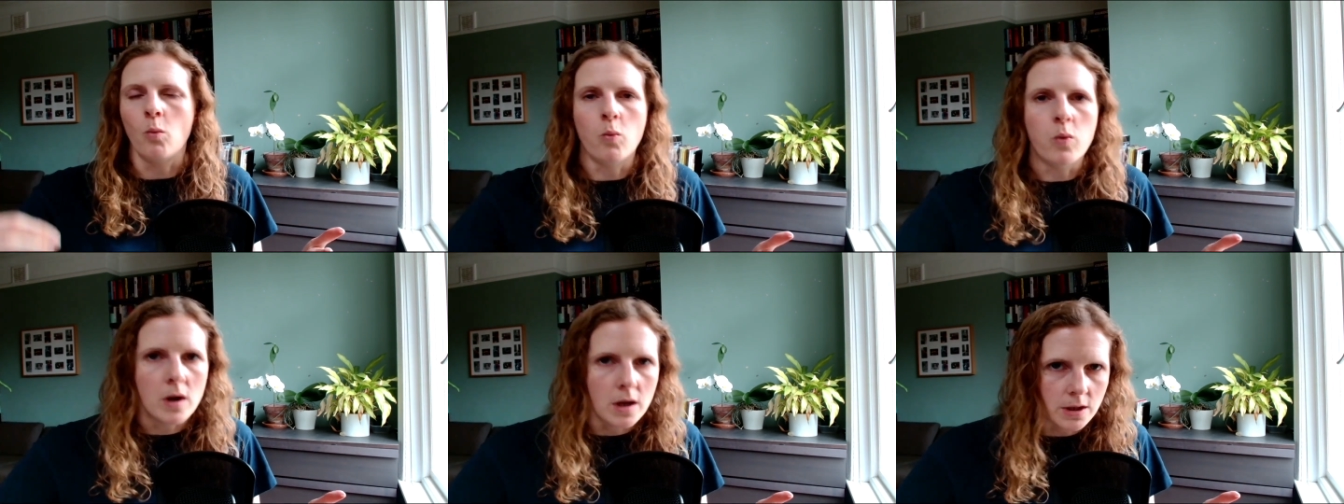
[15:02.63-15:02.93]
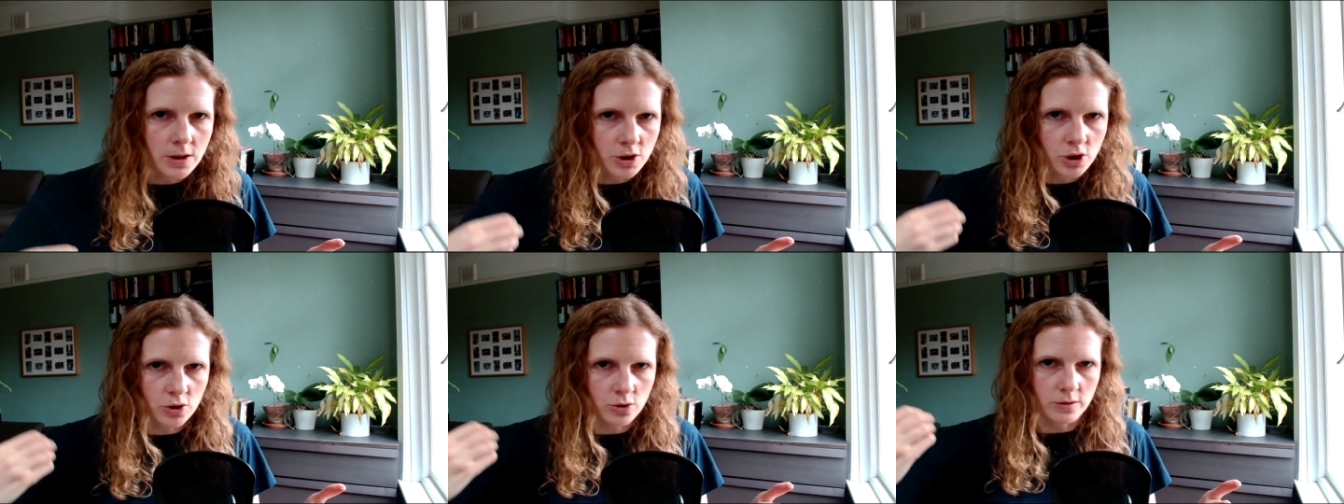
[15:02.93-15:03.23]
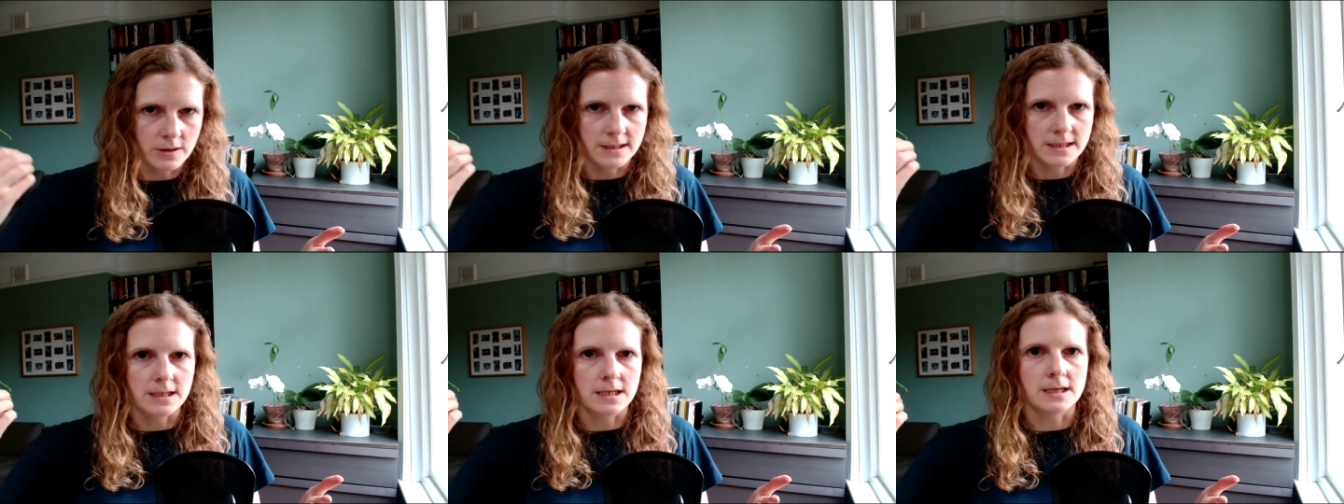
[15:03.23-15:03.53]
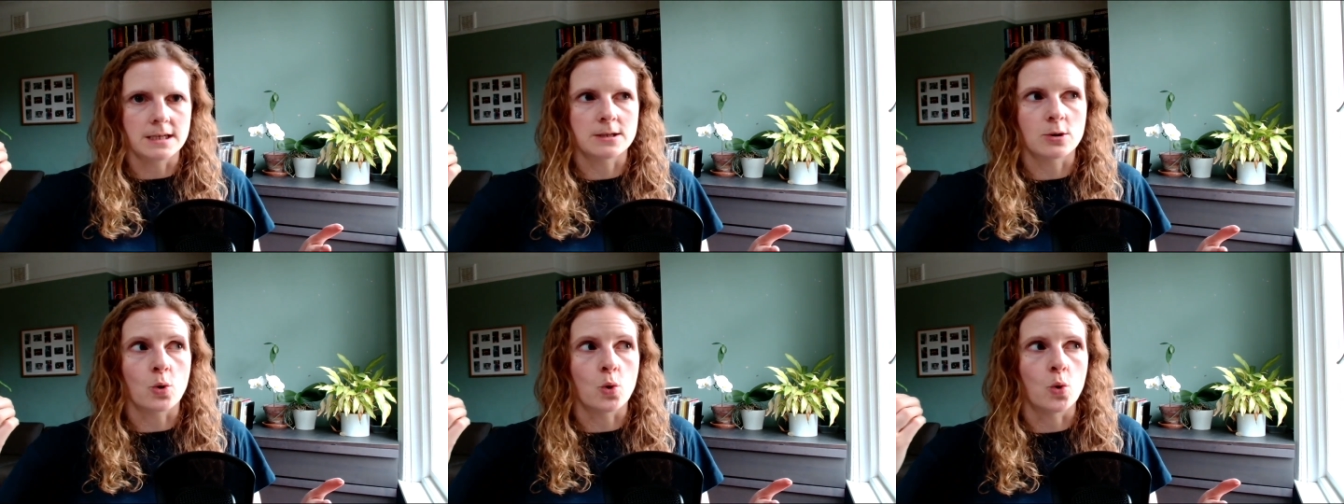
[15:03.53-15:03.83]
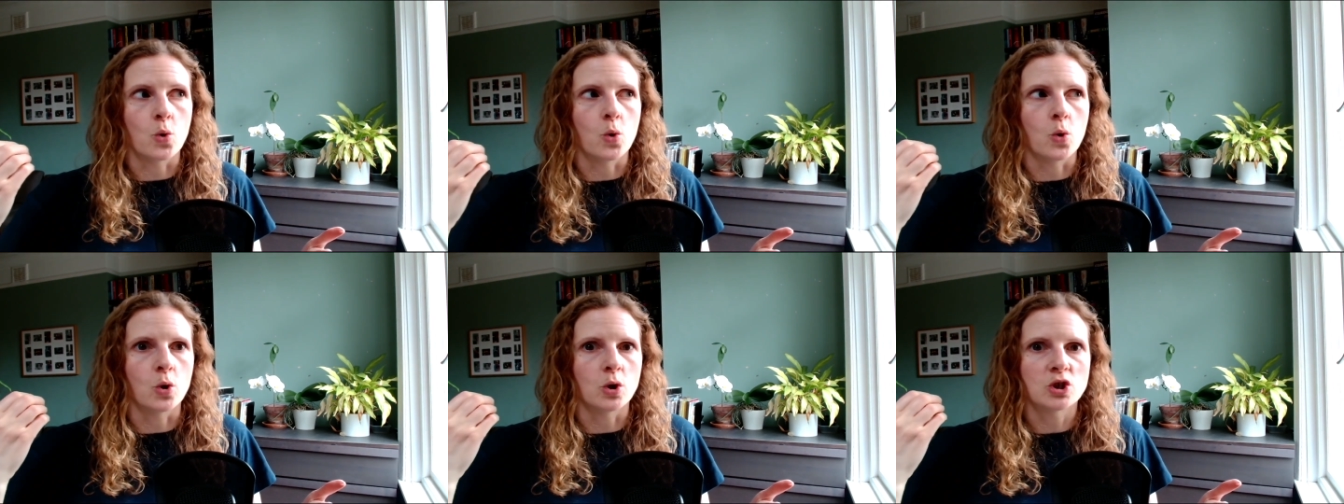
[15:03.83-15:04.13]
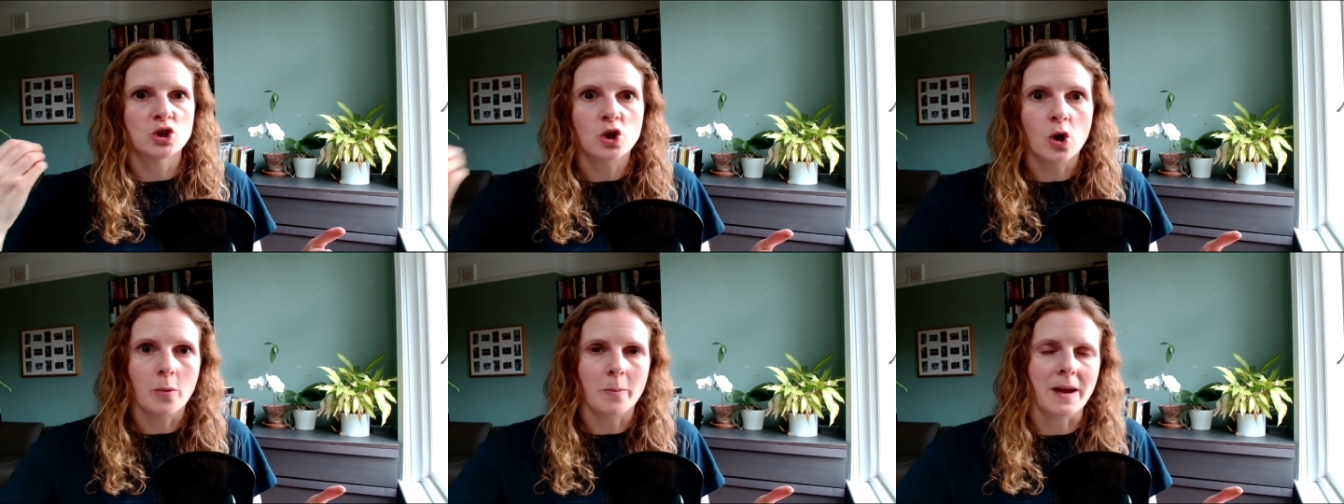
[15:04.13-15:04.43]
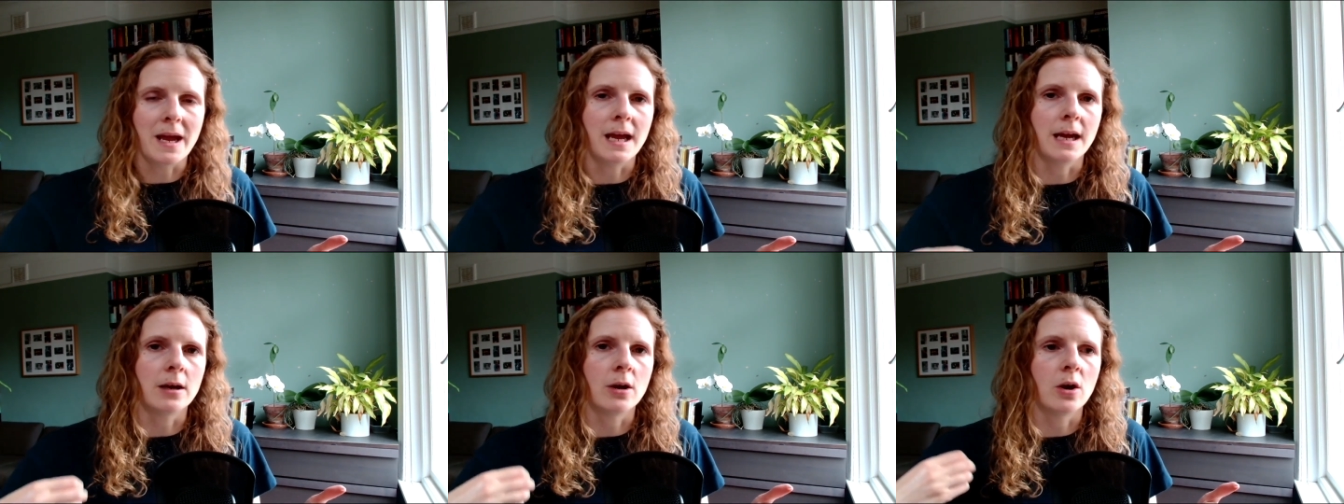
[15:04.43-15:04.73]
word choices or
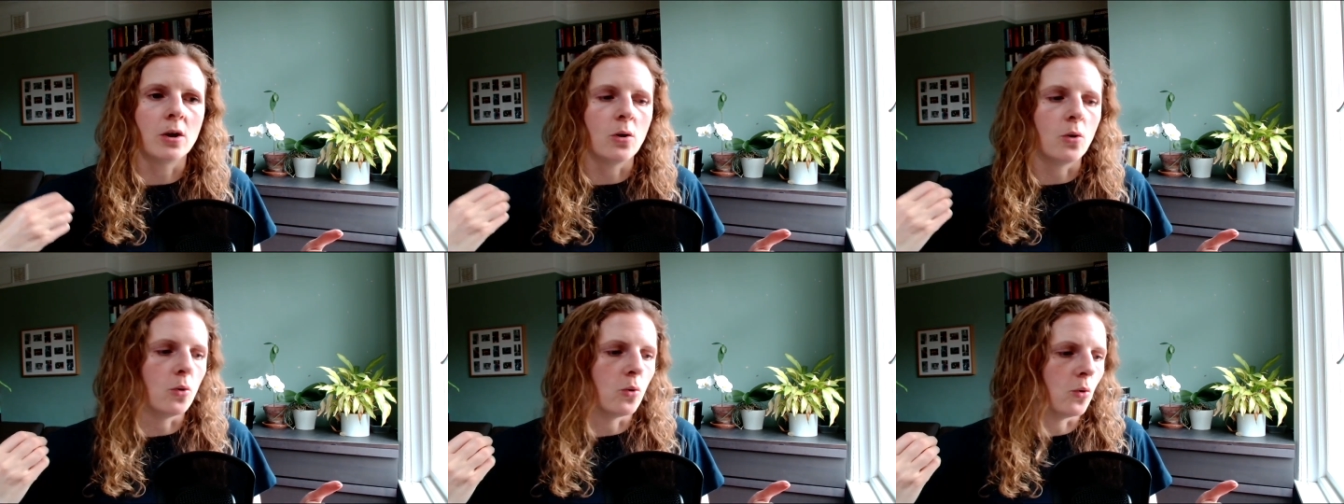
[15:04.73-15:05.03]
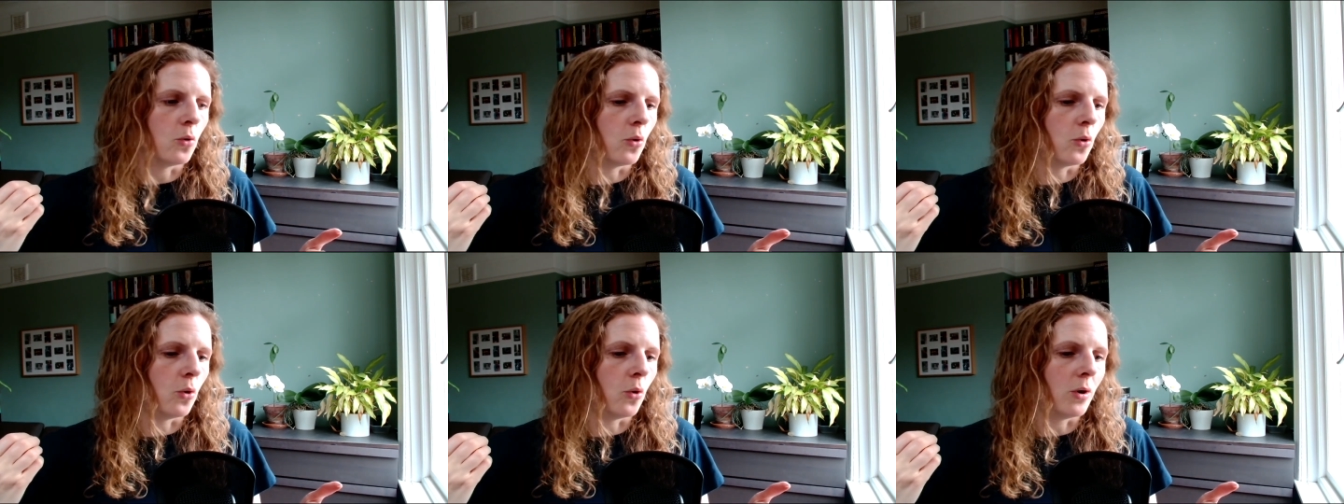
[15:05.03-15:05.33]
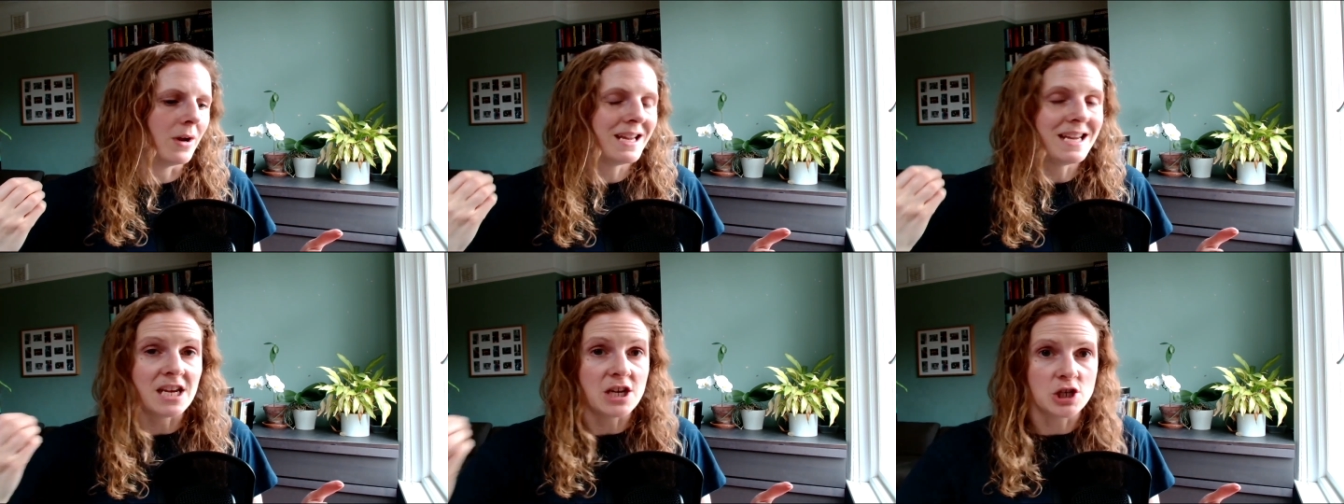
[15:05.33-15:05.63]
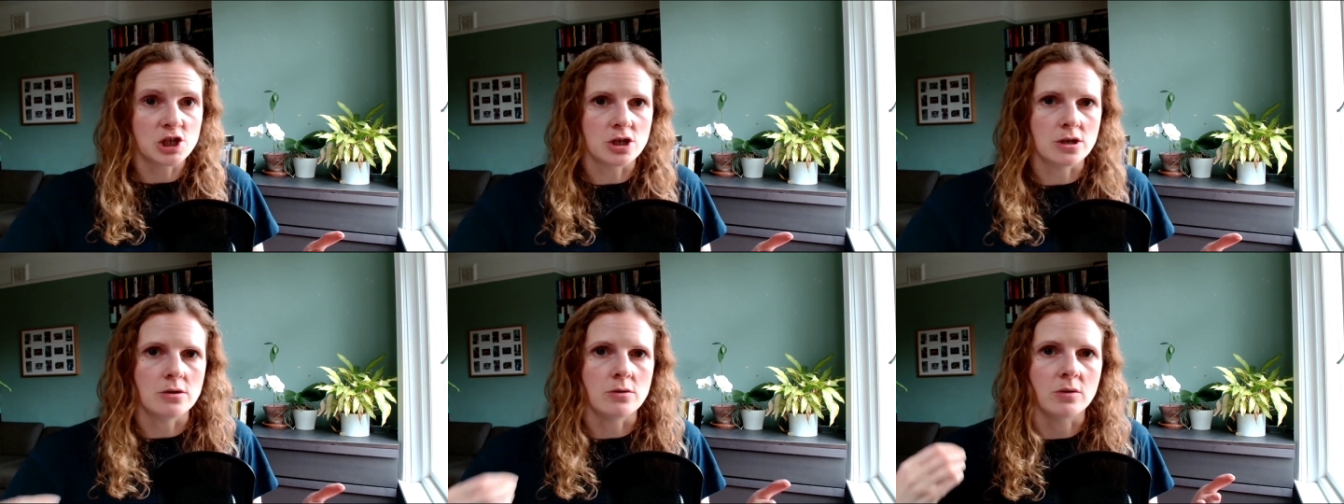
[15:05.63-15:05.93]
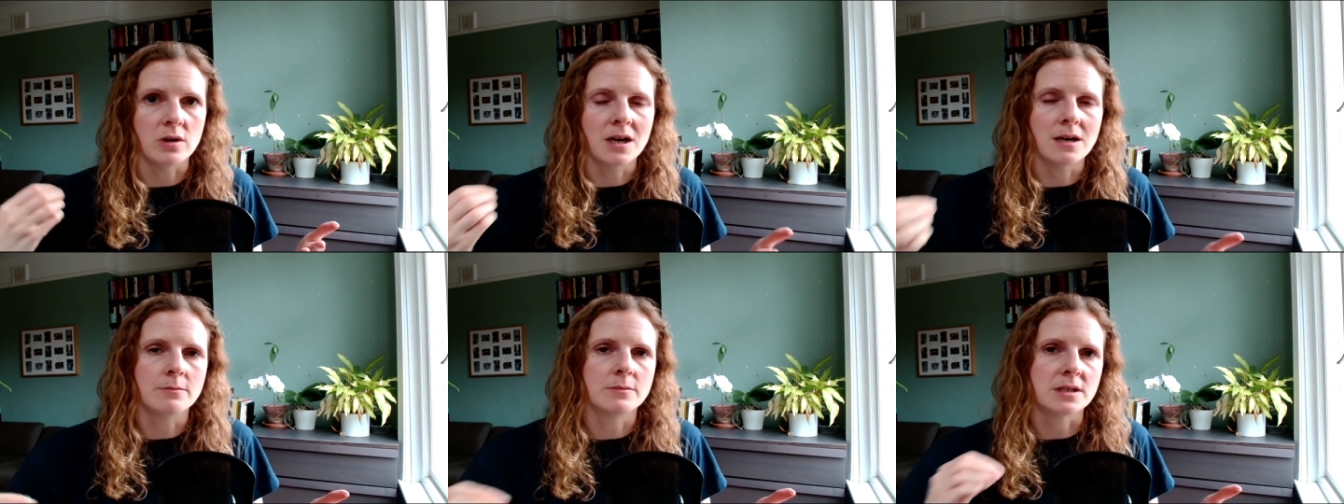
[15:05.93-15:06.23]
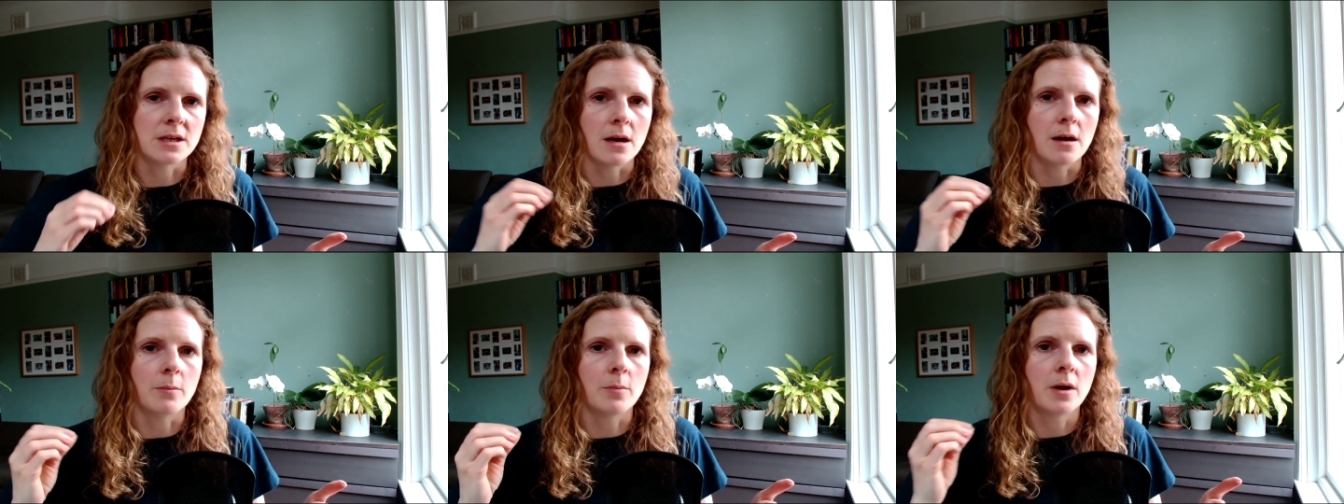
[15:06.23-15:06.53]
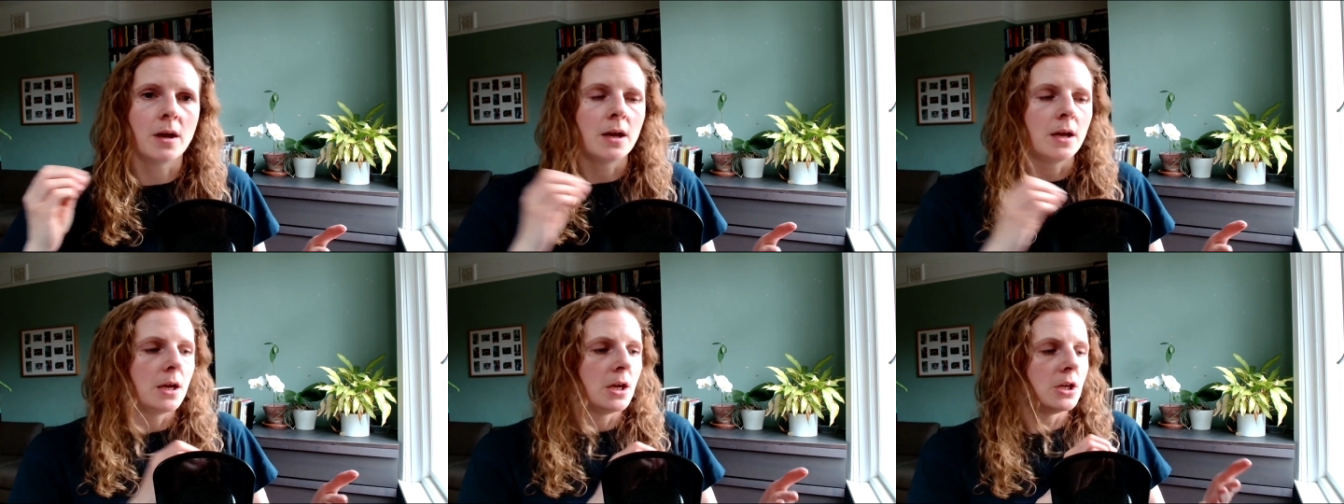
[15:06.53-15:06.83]
topic or issue comes up,